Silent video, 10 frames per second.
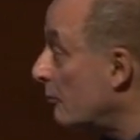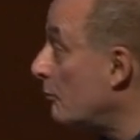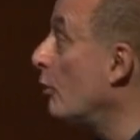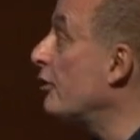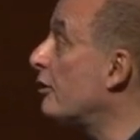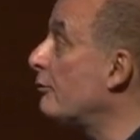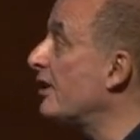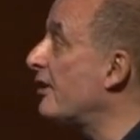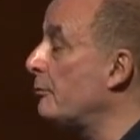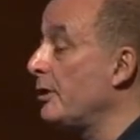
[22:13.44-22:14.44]
most of
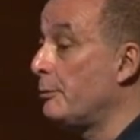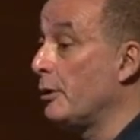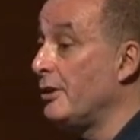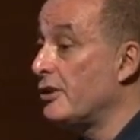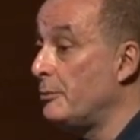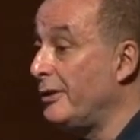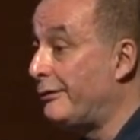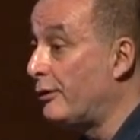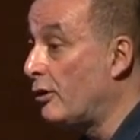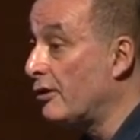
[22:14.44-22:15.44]
what has been published
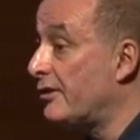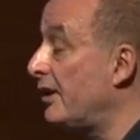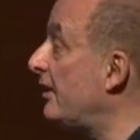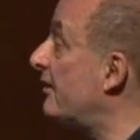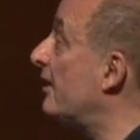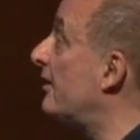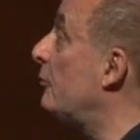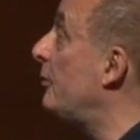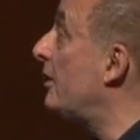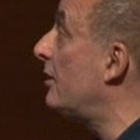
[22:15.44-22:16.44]
before, saying that
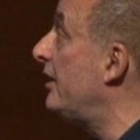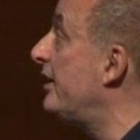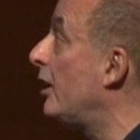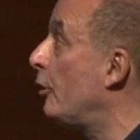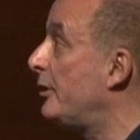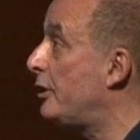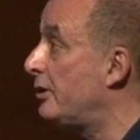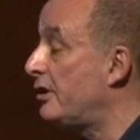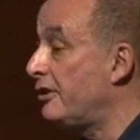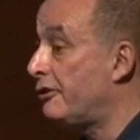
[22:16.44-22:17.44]
linear
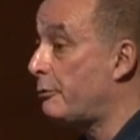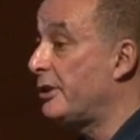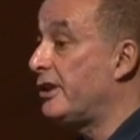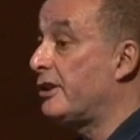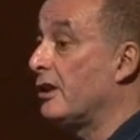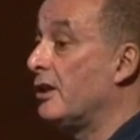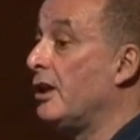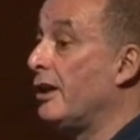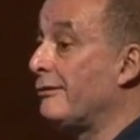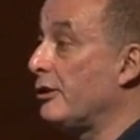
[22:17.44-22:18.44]
ubiquitin is critical
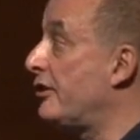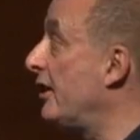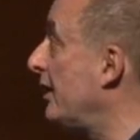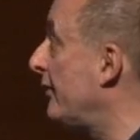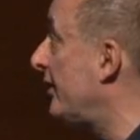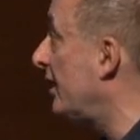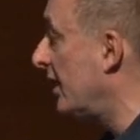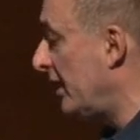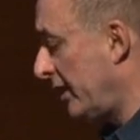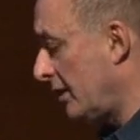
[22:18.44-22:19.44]
for TNF
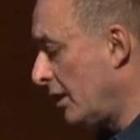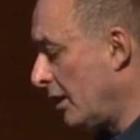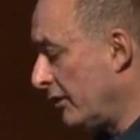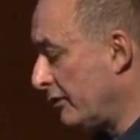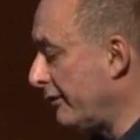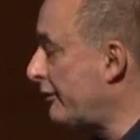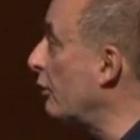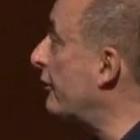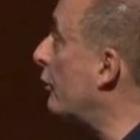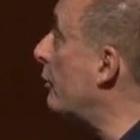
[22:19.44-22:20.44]
signaling. So of
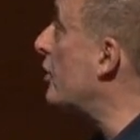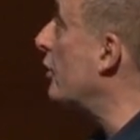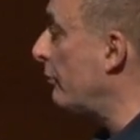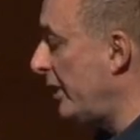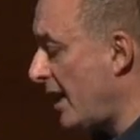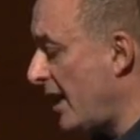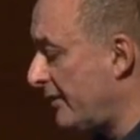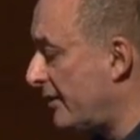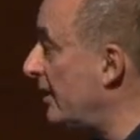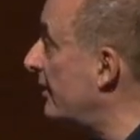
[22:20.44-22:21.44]
course the question we
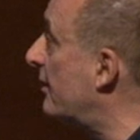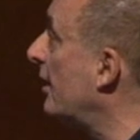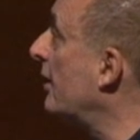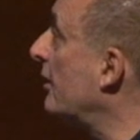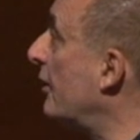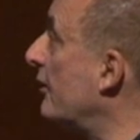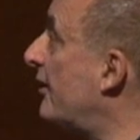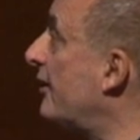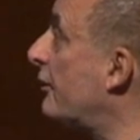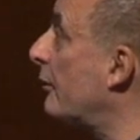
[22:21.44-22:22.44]
ask is, does
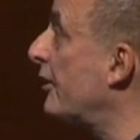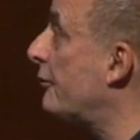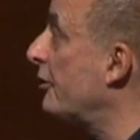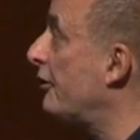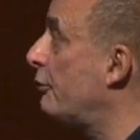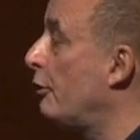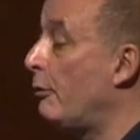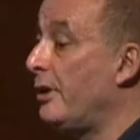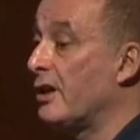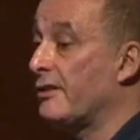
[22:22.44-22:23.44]
this correspond to a
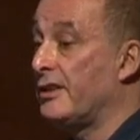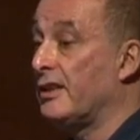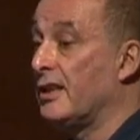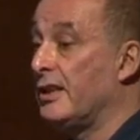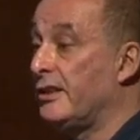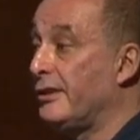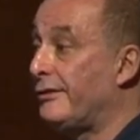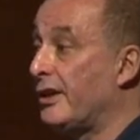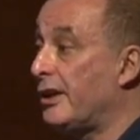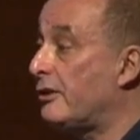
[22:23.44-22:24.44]
real signaling
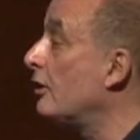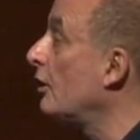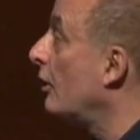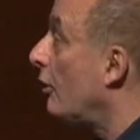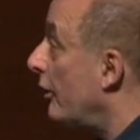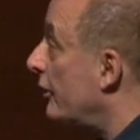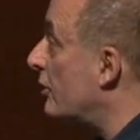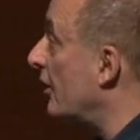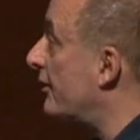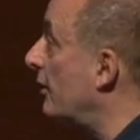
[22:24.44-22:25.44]
defect, or
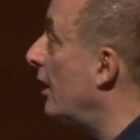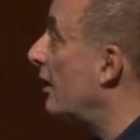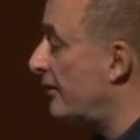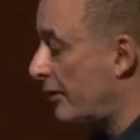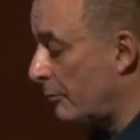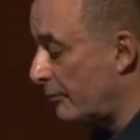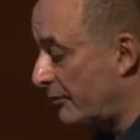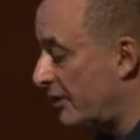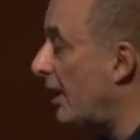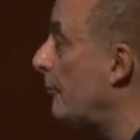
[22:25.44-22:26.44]
it's just
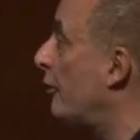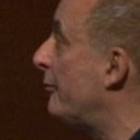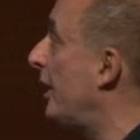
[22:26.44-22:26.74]
some type of